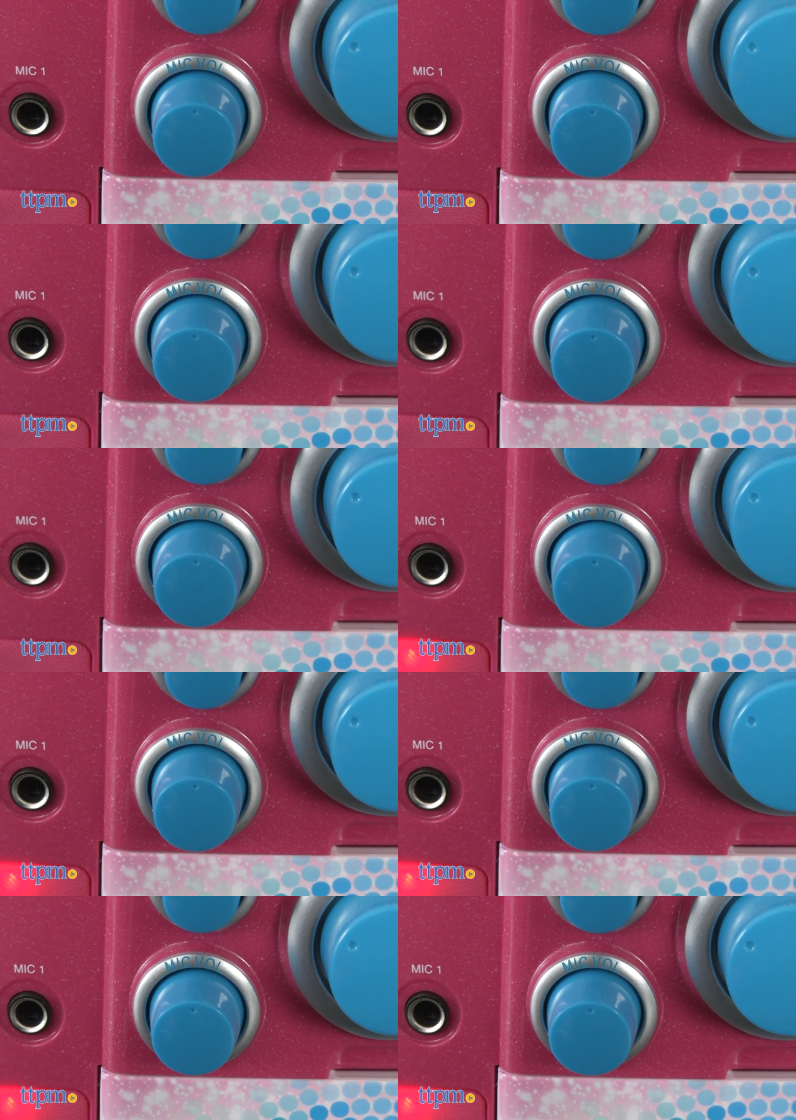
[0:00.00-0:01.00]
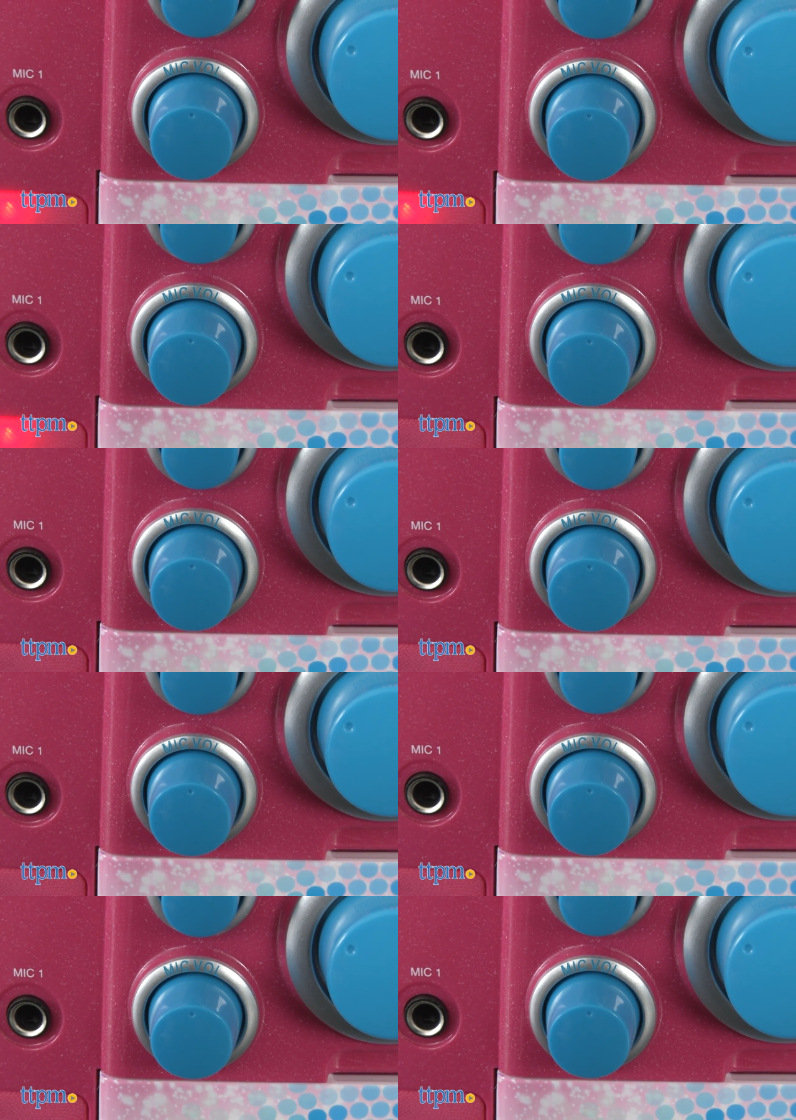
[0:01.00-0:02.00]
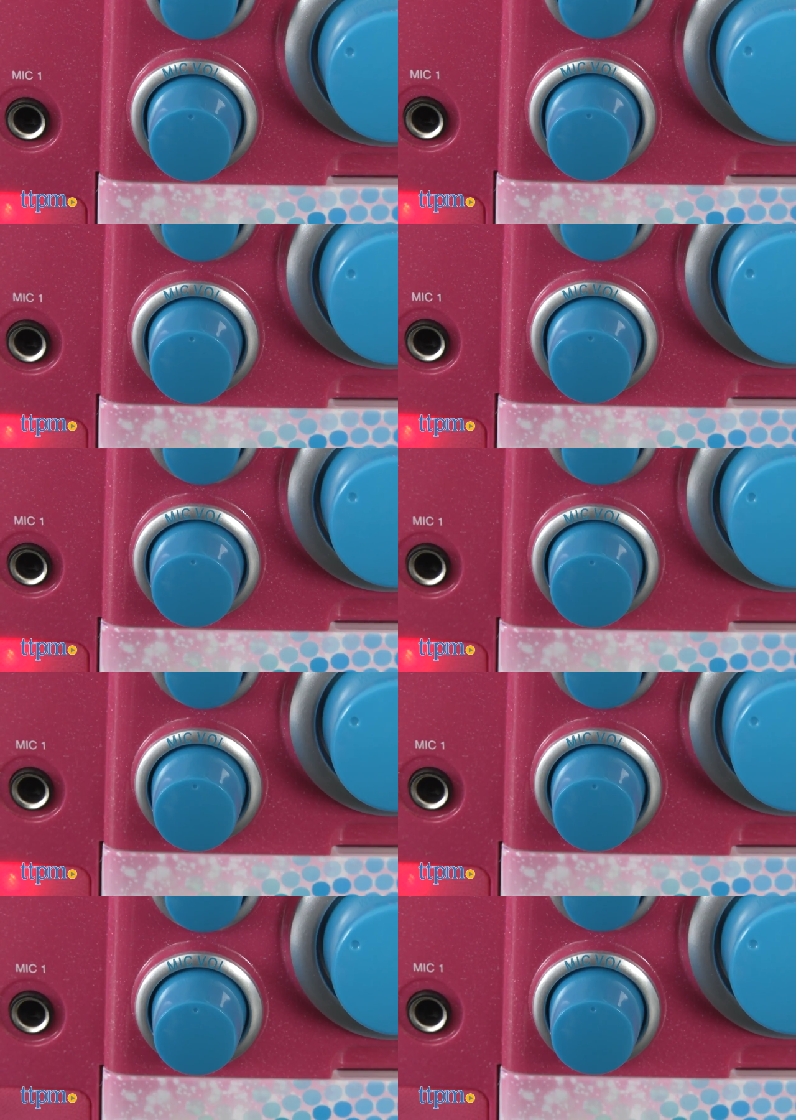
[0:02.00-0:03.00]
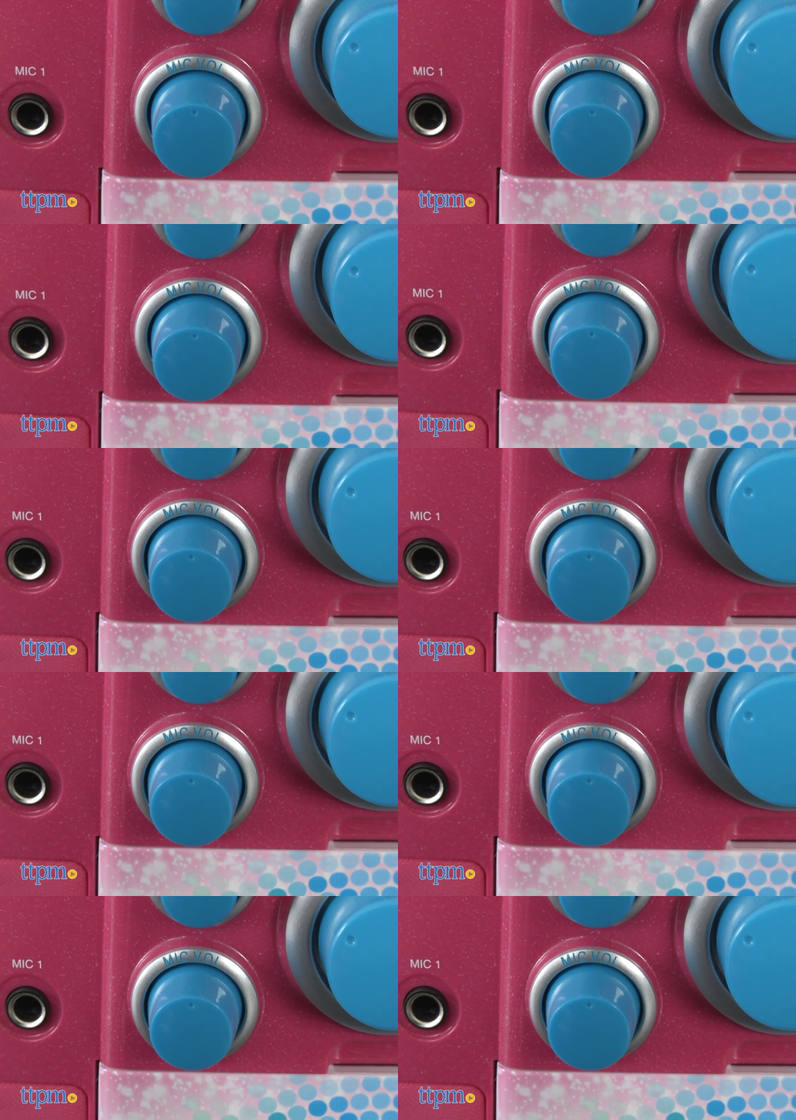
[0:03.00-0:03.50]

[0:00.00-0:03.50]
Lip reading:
No face is visible, so there are no lips to read.